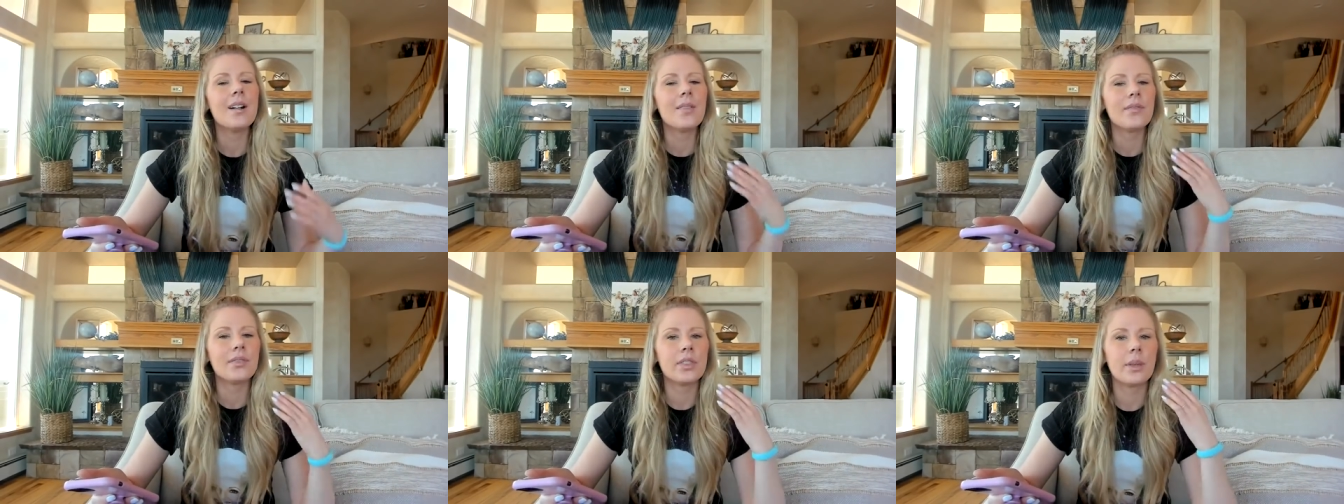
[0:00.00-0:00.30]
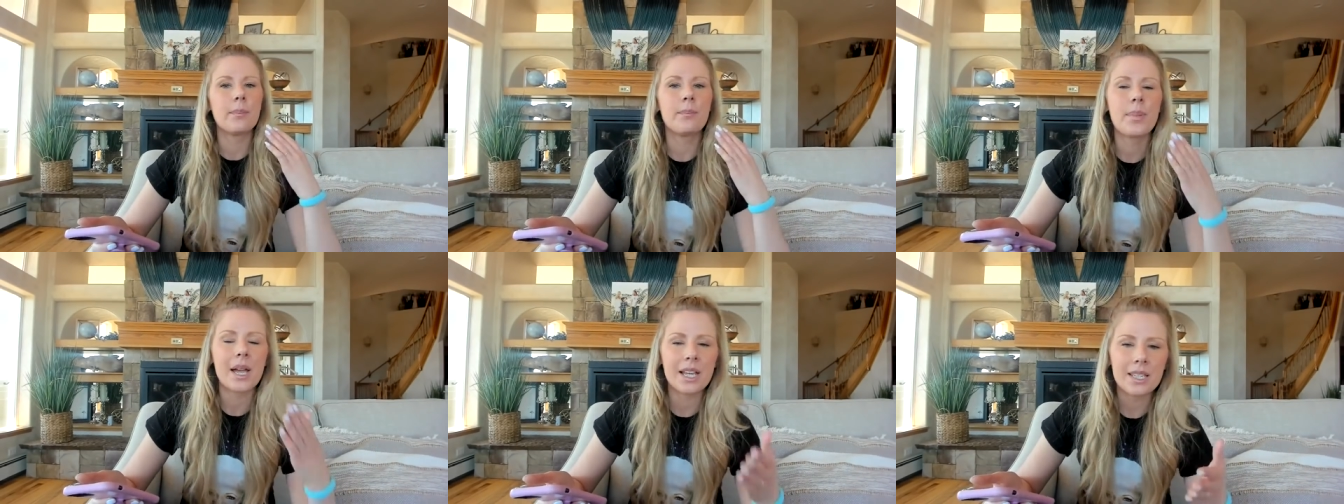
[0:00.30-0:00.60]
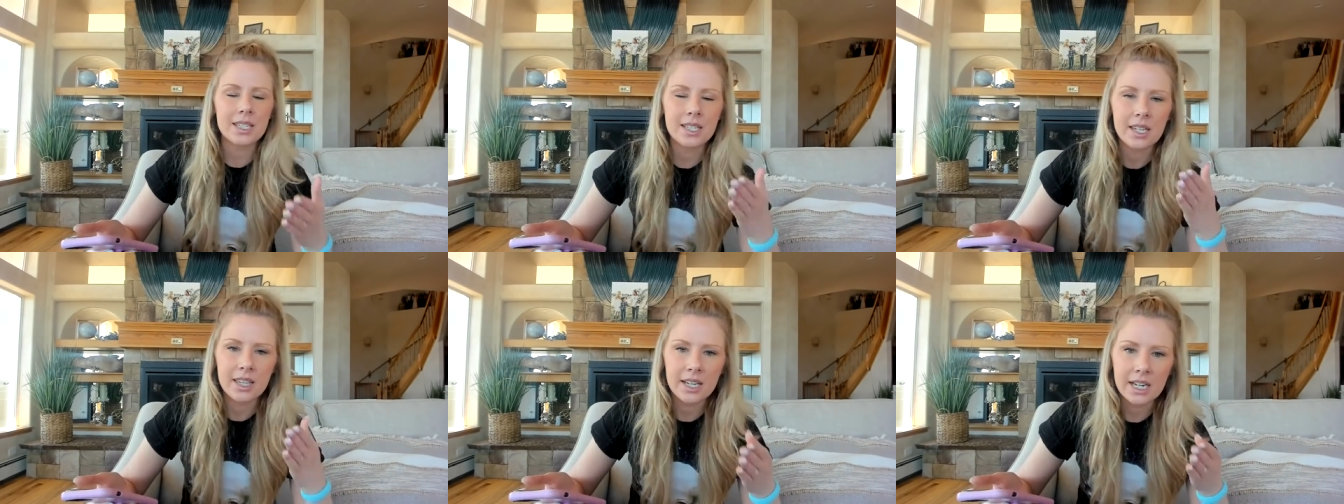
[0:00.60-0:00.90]
the
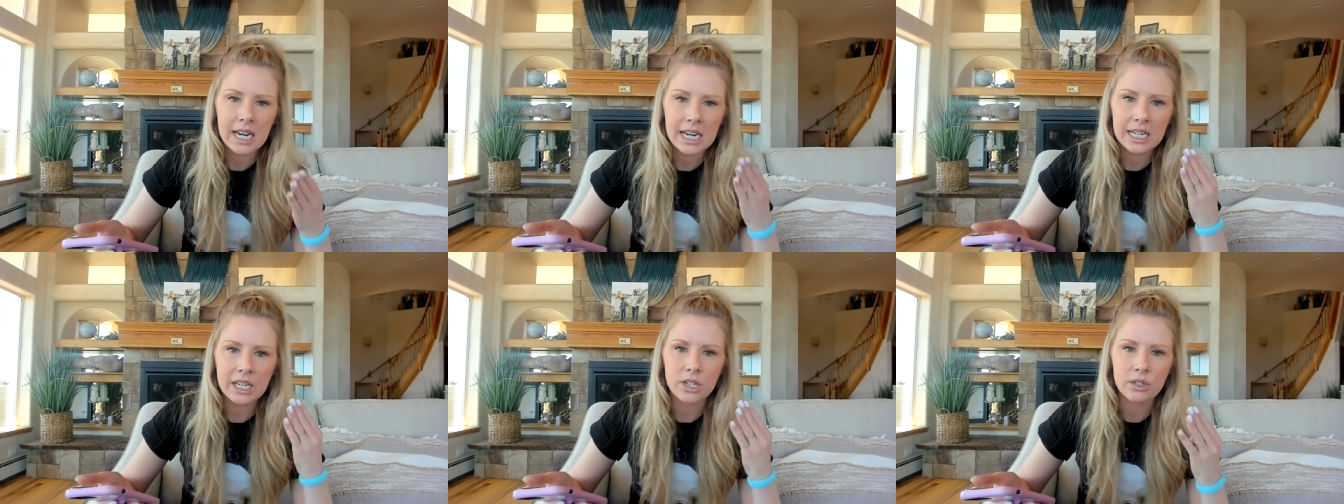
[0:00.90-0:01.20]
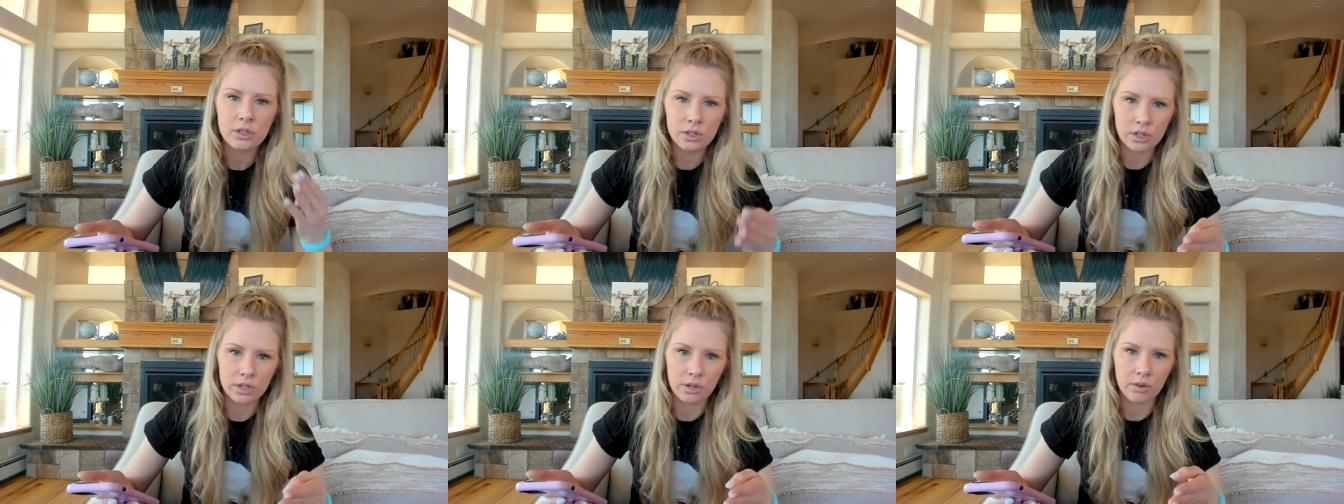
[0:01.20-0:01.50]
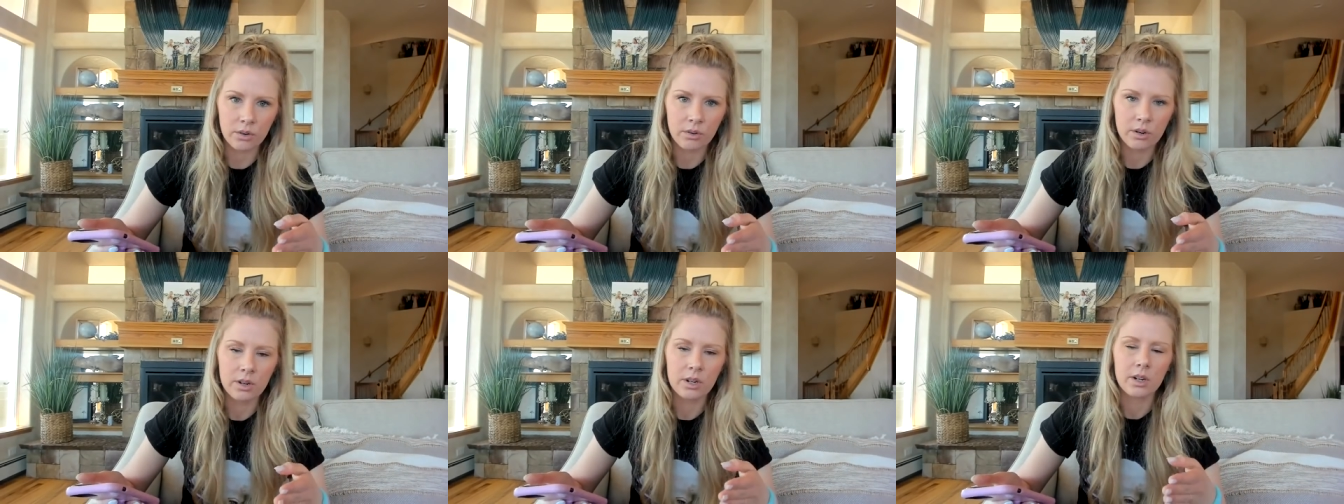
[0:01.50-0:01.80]
best thing I can
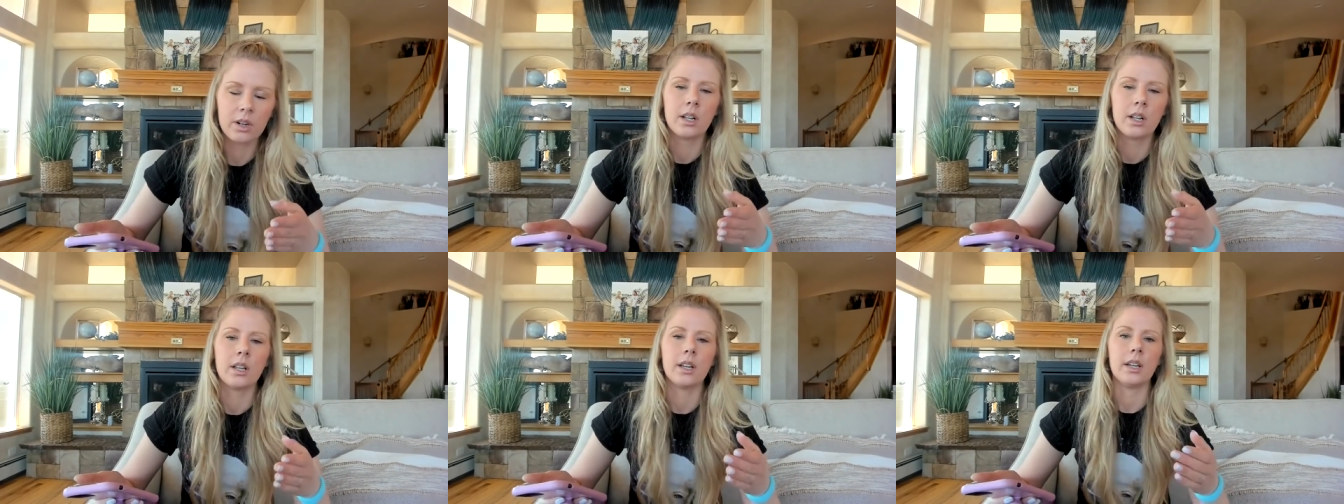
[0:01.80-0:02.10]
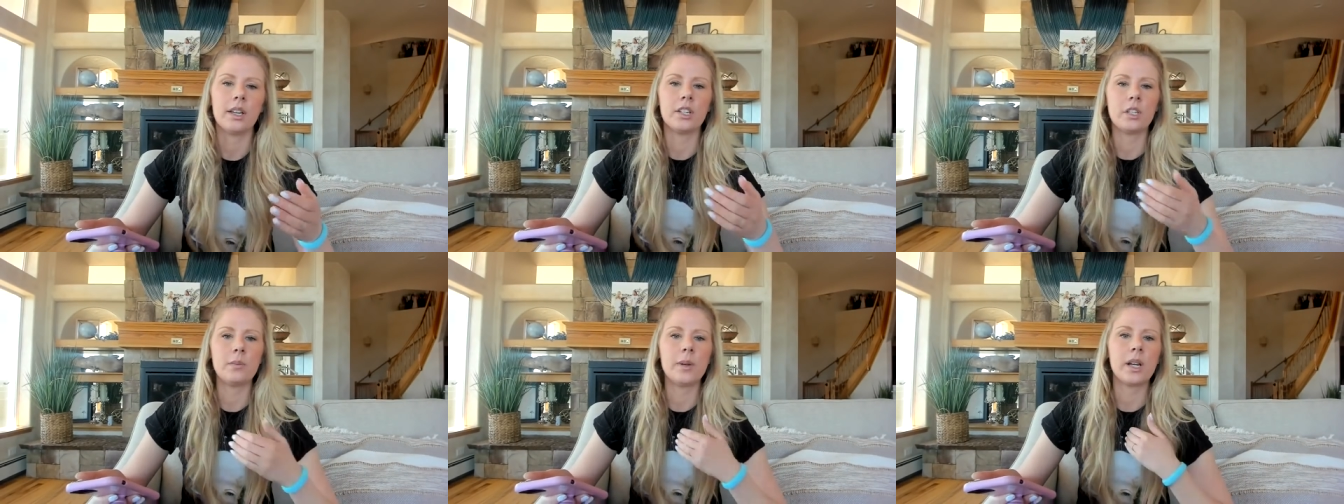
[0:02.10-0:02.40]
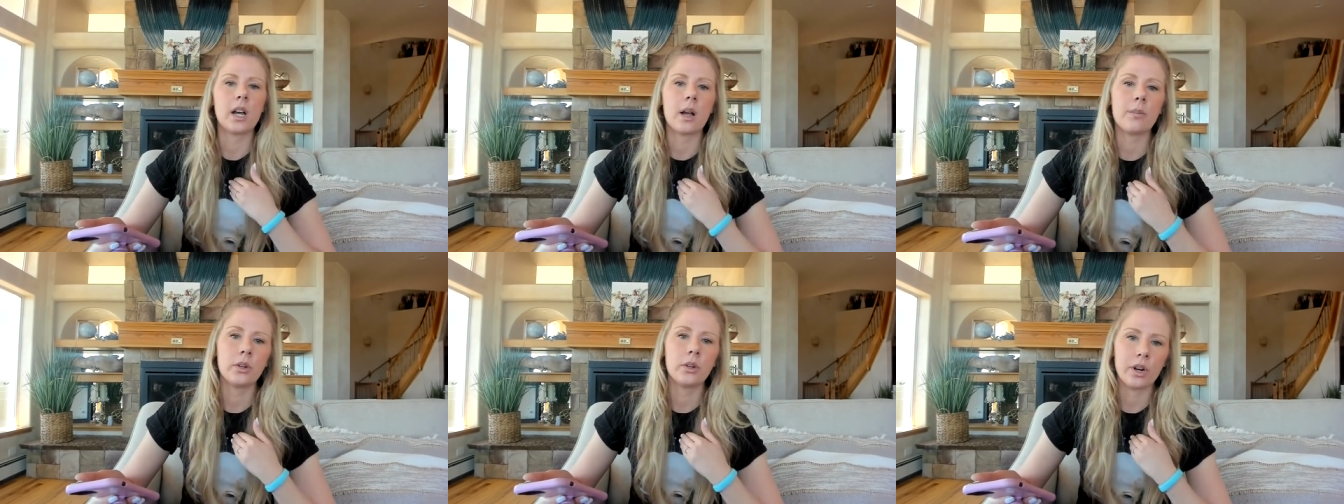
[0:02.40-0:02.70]
do is
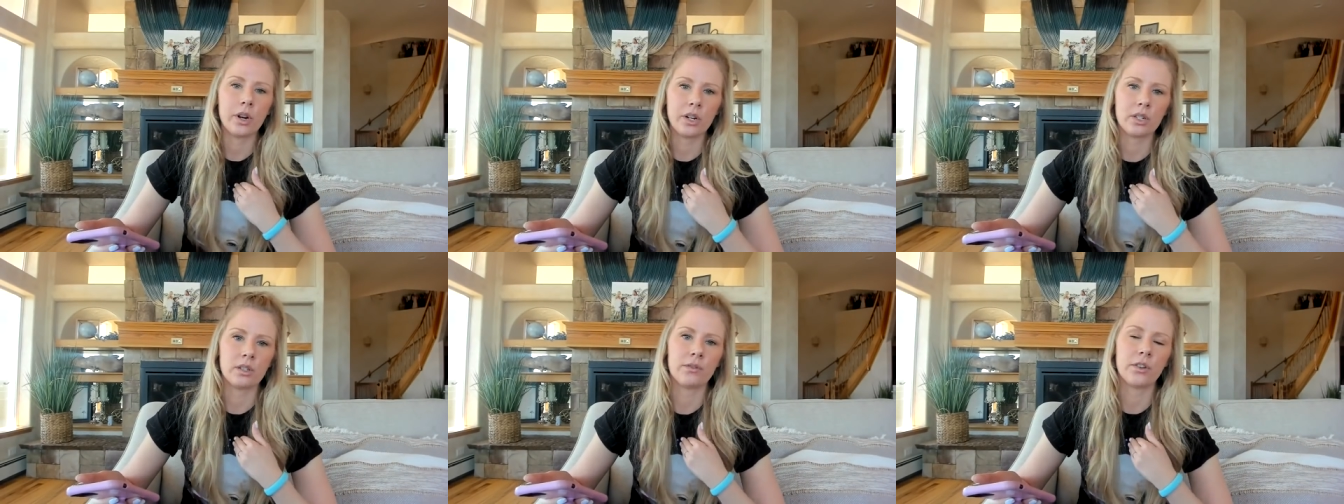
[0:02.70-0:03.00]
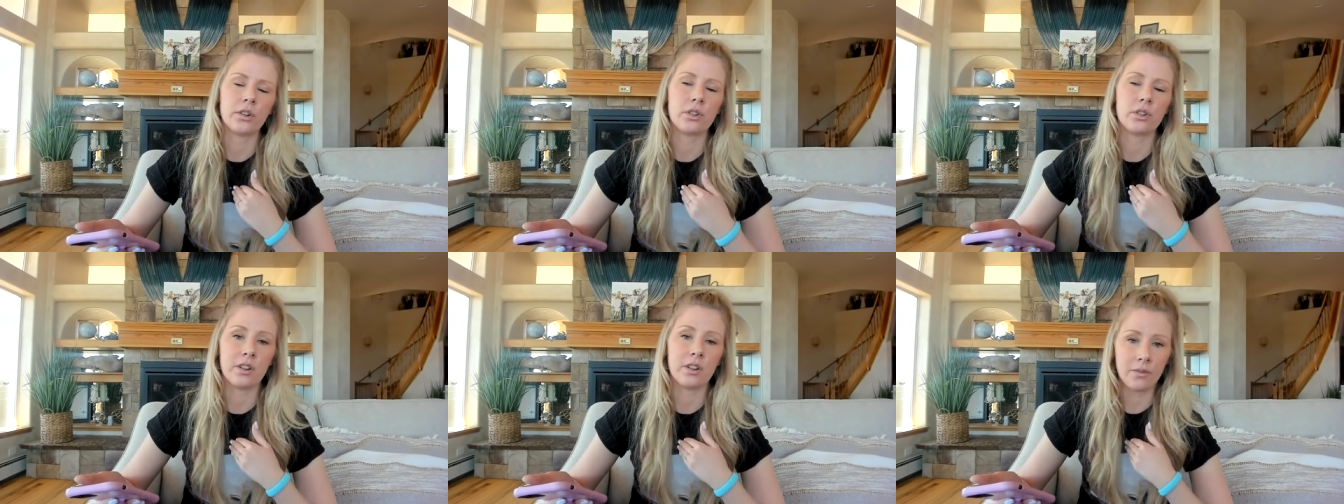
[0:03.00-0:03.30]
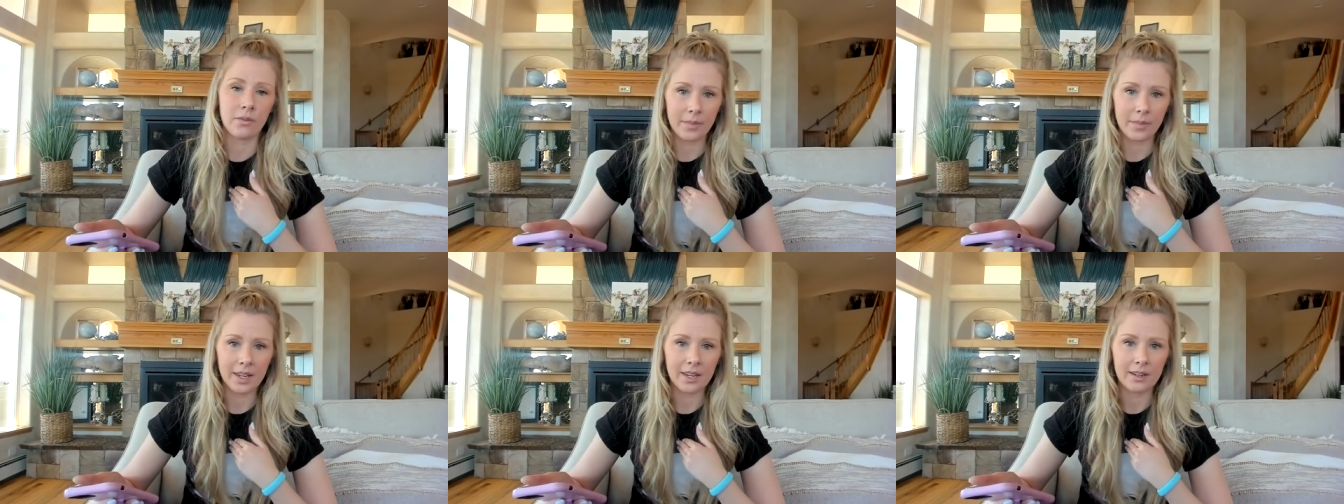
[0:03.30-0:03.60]
become the greatest version of
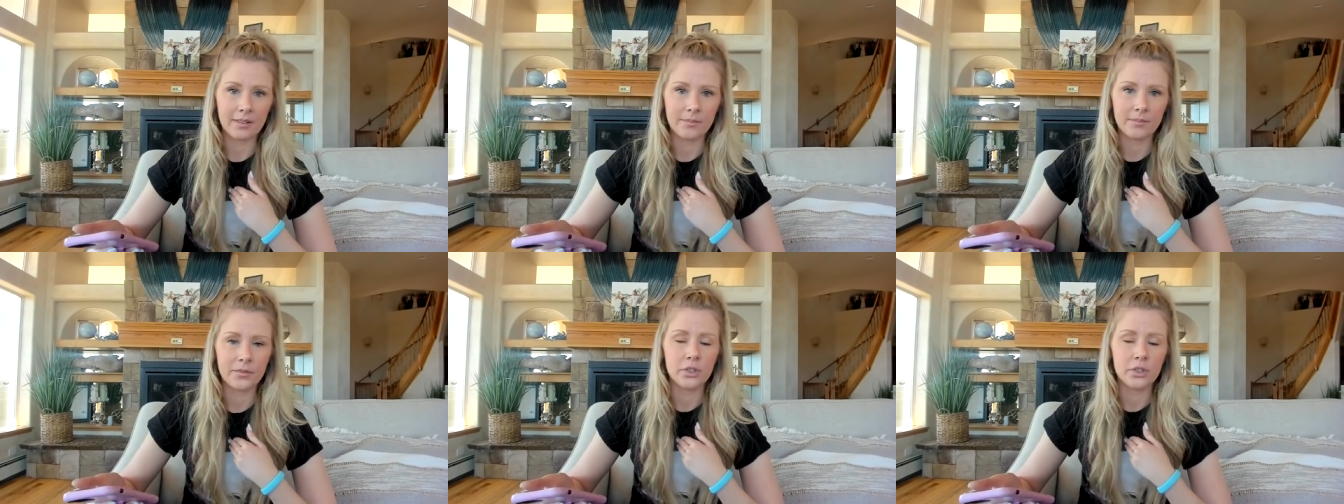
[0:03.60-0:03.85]
me.